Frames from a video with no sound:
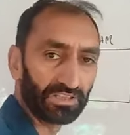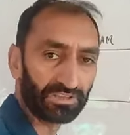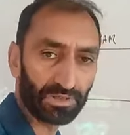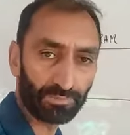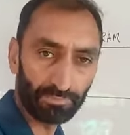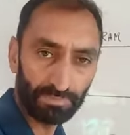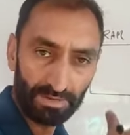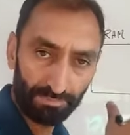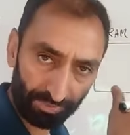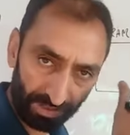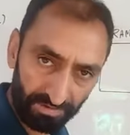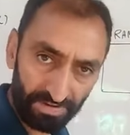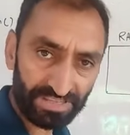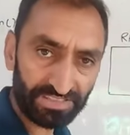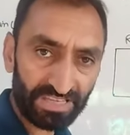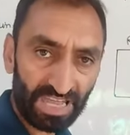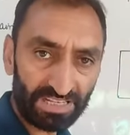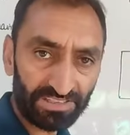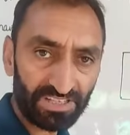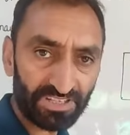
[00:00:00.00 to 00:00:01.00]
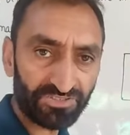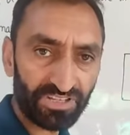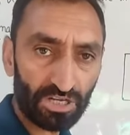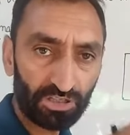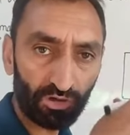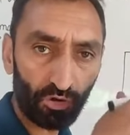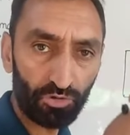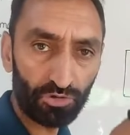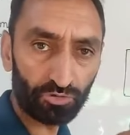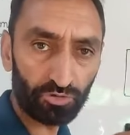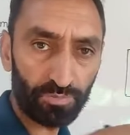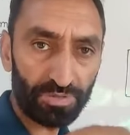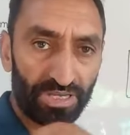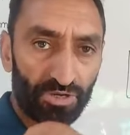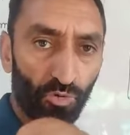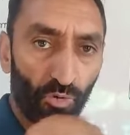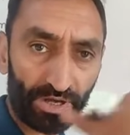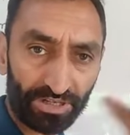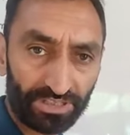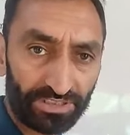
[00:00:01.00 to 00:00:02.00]
The previous contents are going to be
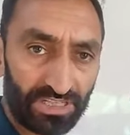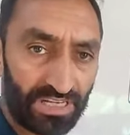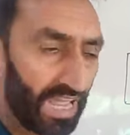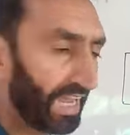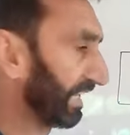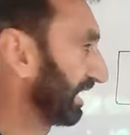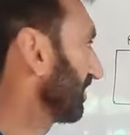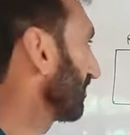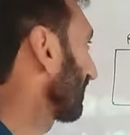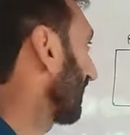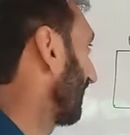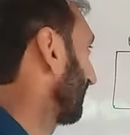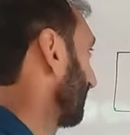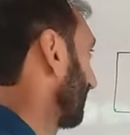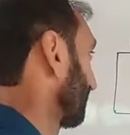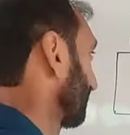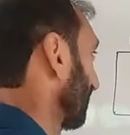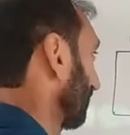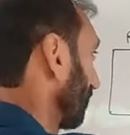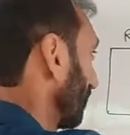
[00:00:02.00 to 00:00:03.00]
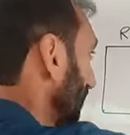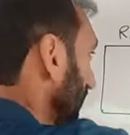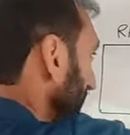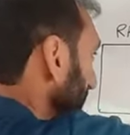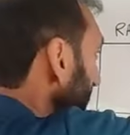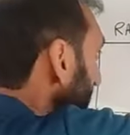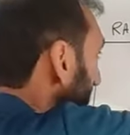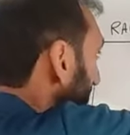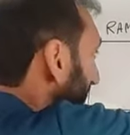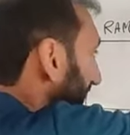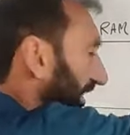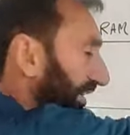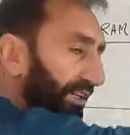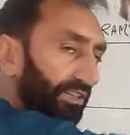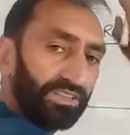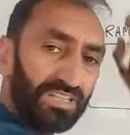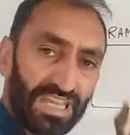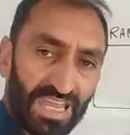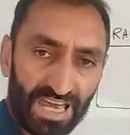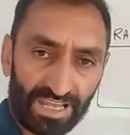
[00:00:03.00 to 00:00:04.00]
overwritten and new contents are going to be
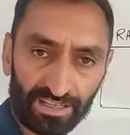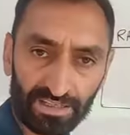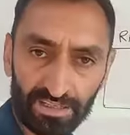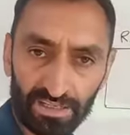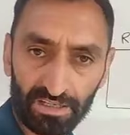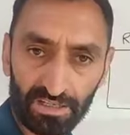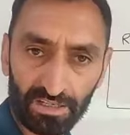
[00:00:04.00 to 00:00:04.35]
written there.